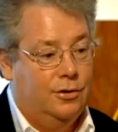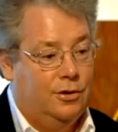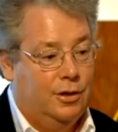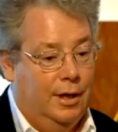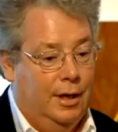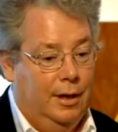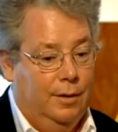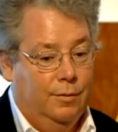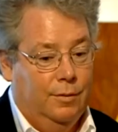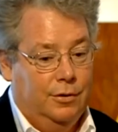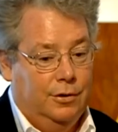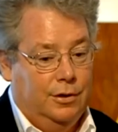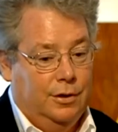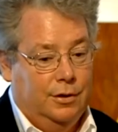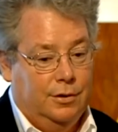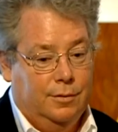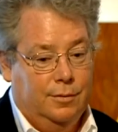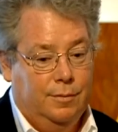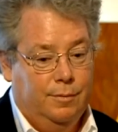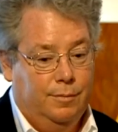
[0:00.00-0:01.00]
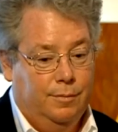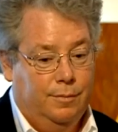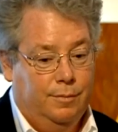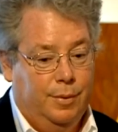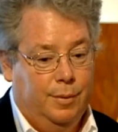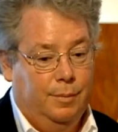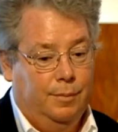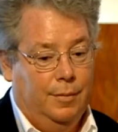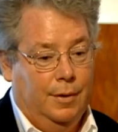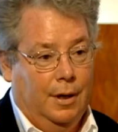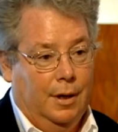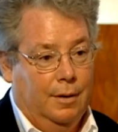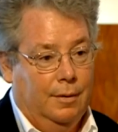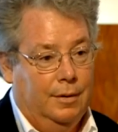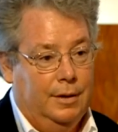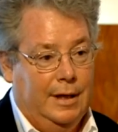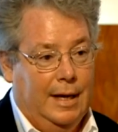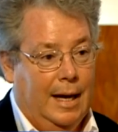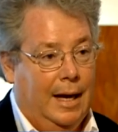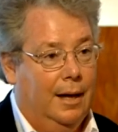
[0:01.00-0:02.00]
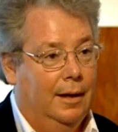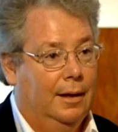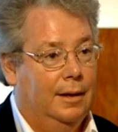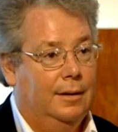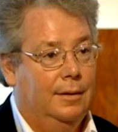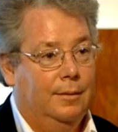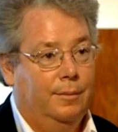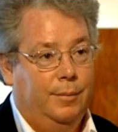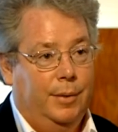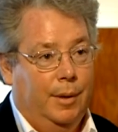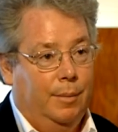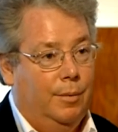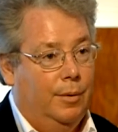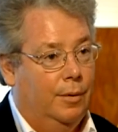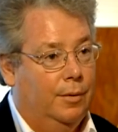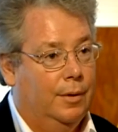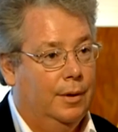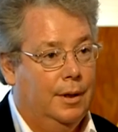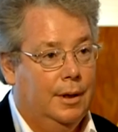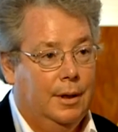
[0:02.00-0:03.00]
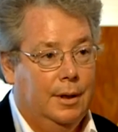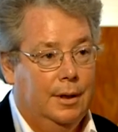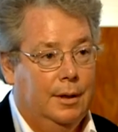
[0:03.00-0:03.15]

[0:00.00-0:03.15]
scene was just, you know, yelling, people